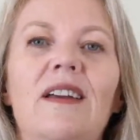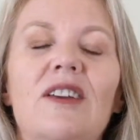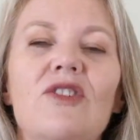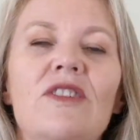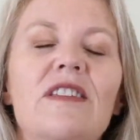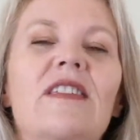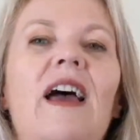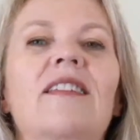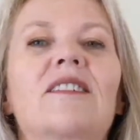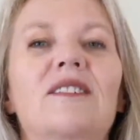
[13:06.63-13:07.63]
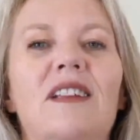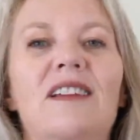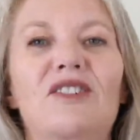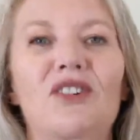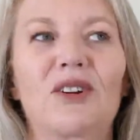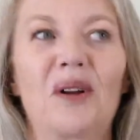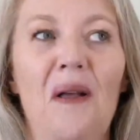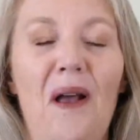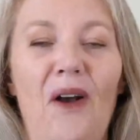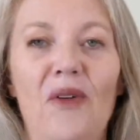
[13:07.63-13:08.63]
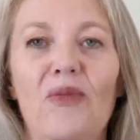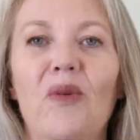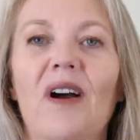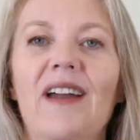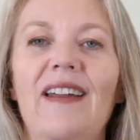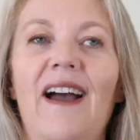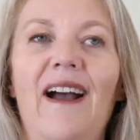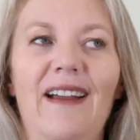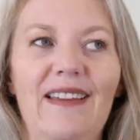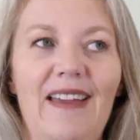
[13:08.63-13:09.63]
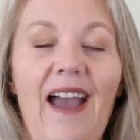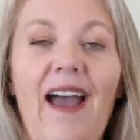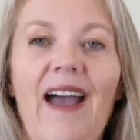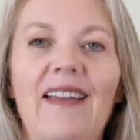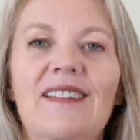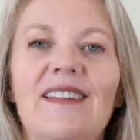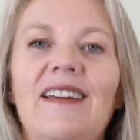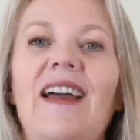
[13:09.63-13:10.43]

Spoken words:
You see, that's the nature of what I get.